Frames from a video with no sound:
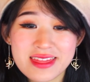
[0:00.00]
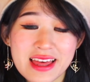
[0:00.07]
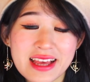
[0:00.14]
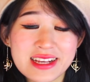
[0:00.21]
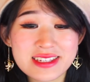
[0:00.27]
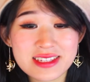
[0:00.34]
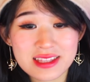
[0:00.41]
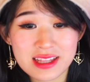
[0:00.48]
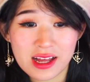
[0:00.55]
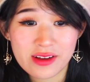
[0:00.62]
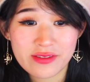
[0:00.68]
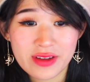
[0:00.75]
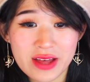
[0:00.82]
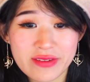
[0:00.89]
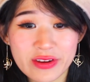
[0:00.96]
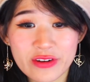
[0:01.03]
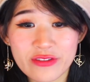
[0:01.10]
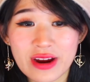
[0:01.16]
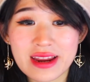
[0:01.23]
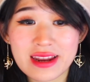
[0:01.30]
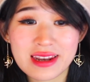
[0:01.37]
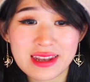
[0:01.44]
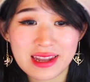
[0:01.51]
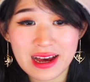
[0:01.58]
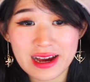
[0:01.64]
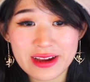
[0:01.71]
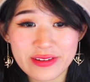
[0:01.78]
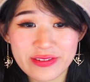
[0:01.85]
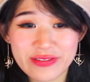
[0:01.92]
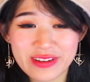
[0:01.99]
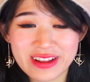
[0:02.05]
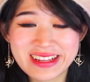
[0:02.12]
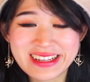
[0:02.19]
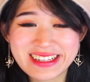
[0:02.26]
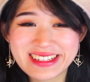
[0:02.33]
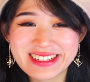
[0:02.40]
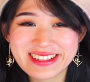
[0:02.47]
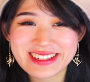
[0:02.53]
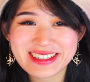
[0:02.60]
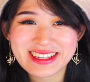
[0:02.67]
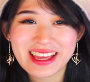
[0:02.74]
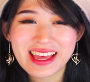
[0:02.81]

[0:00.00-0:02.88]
Thanks, love. Have a great life.